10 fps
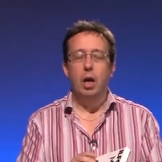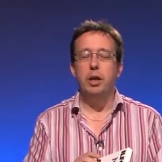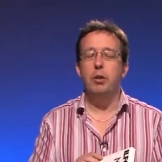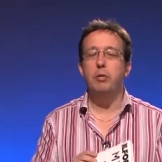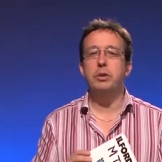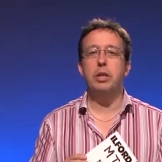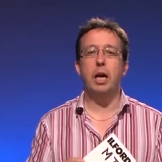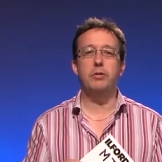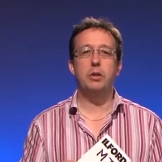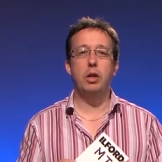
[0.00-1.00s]
And you obviously
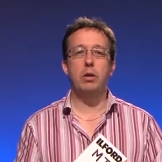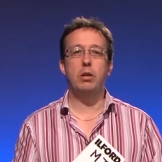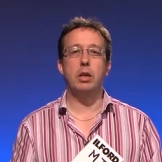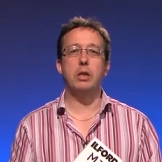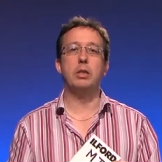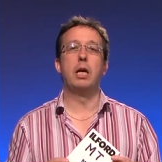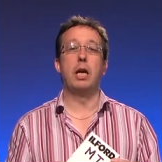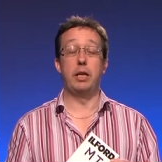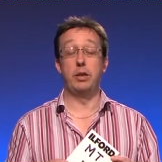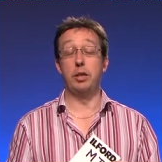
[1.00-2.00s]
have to load this
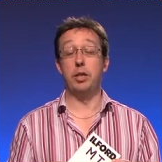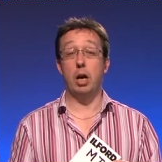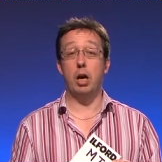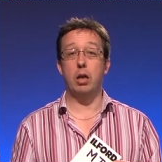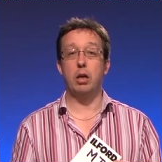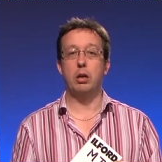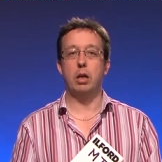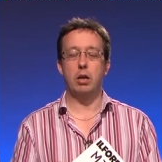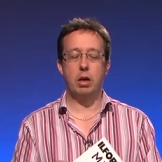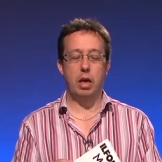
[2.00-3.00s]
in the dark,
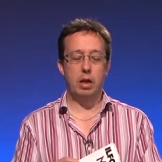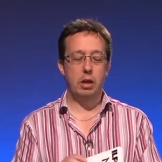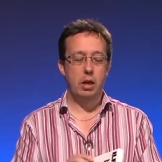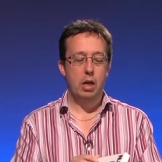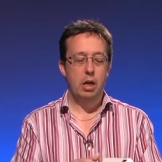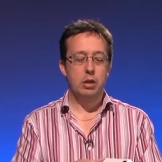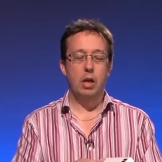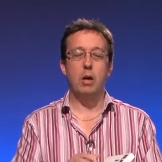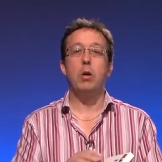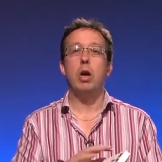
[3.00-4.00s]
okay?
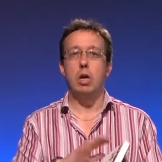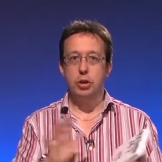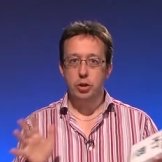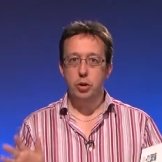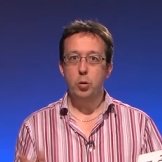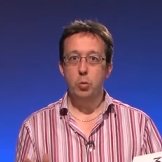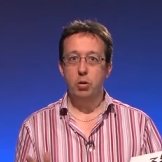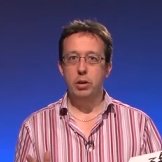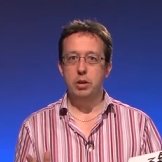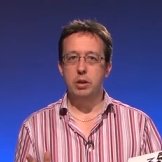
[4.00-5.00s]
So assume
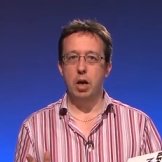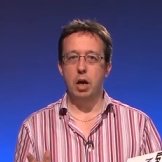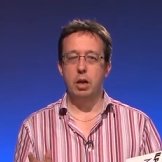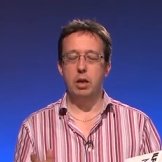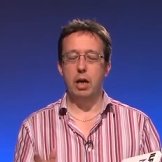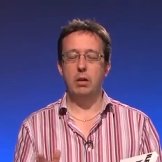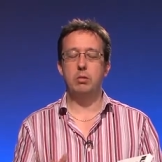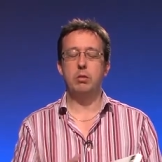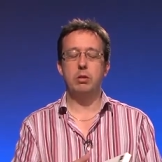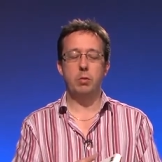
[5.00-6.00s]
we're in the dark
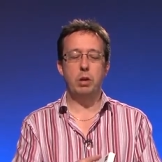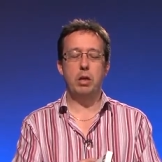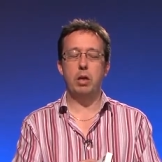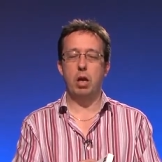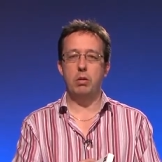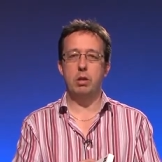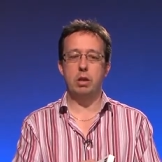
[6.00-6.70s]
now, so we can load